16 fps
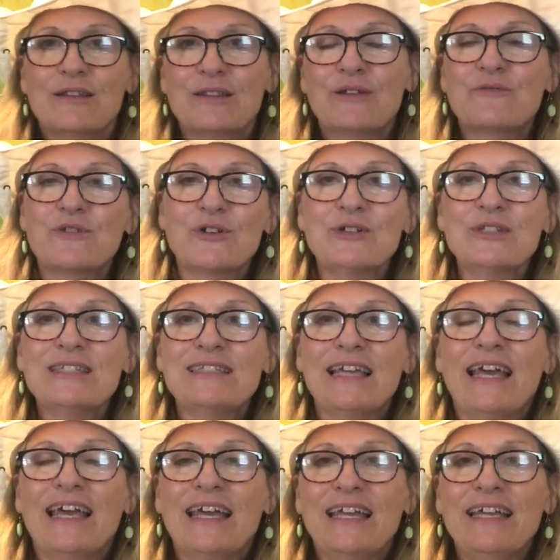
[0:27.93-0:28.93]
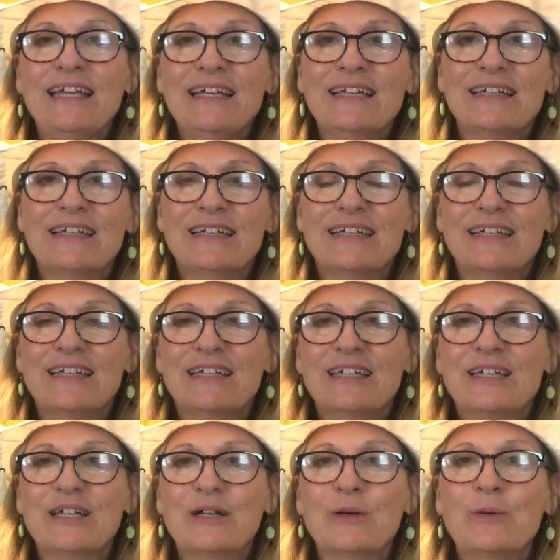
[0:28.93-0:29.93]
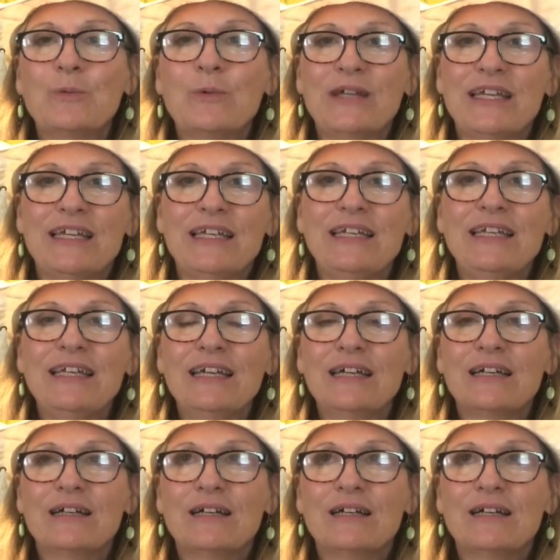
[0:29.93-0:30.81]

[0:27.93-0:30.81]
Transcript: The first day we